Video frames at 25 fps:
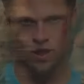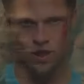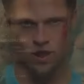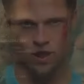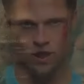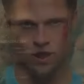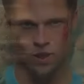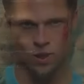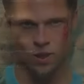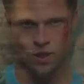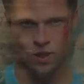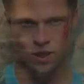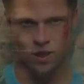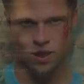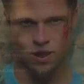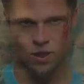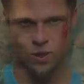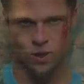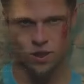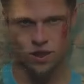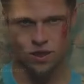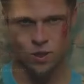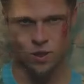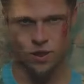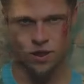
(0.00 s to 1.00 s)
expect their
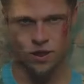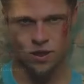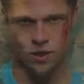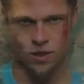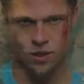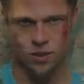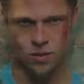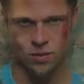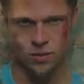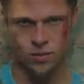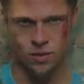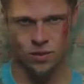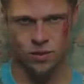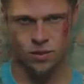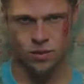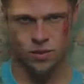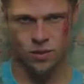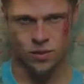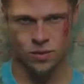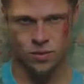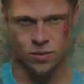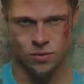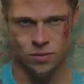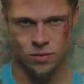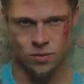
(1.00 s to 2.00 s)
respect?
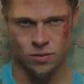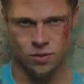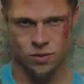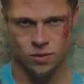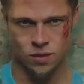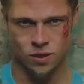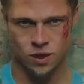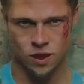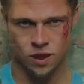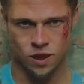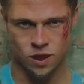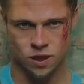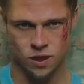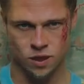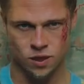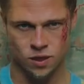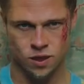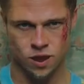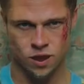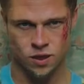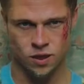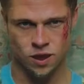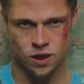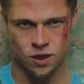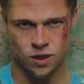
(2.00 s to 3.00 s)
Oh, well, I
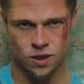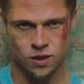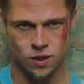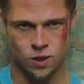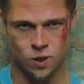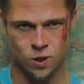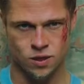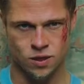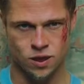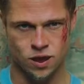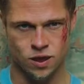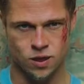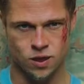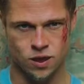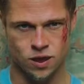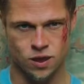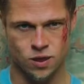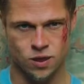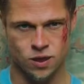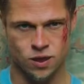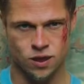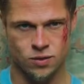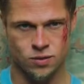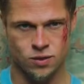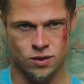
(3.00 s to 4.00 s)
don't know. I mean, it, it,
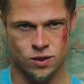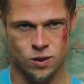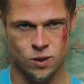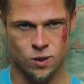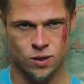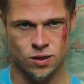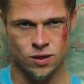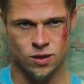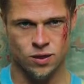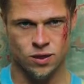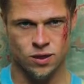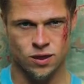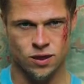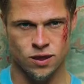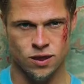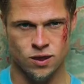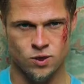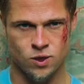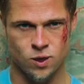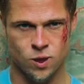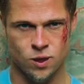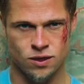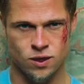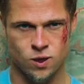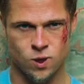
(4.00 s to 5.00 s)
uh, the
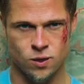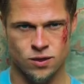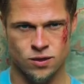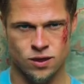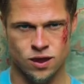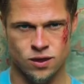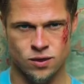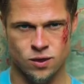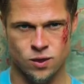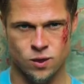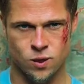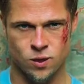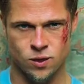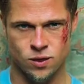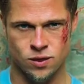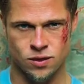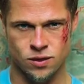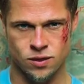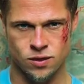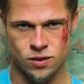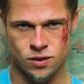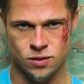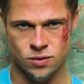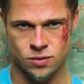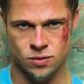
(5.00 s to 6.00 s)
shirts look really cool.
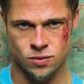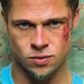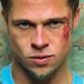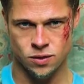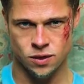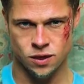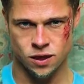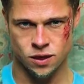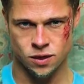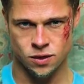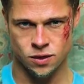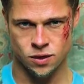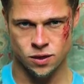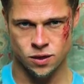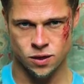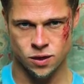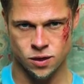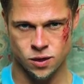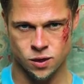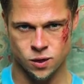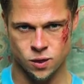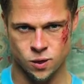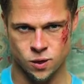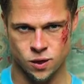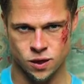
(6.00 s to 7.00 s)

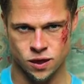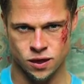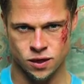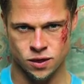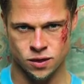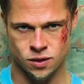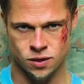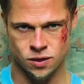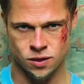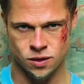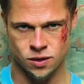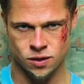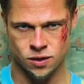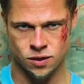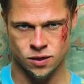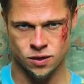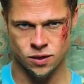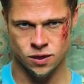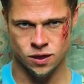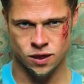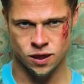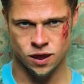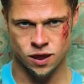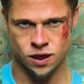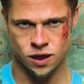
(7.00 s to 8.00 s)
You know, I mean, I think
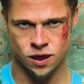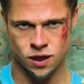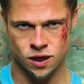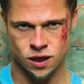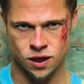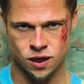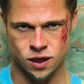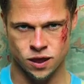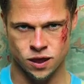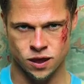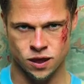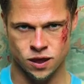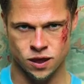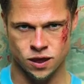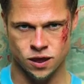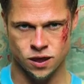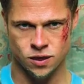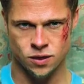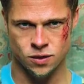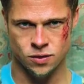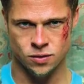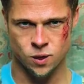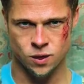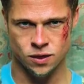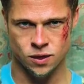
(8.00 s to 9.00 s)
I think everyone at
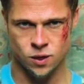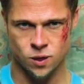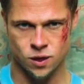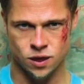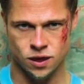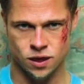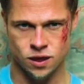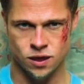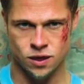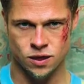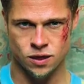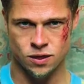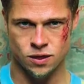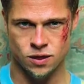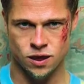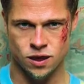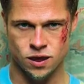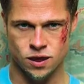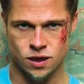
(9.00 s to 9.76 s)
work would think that I was like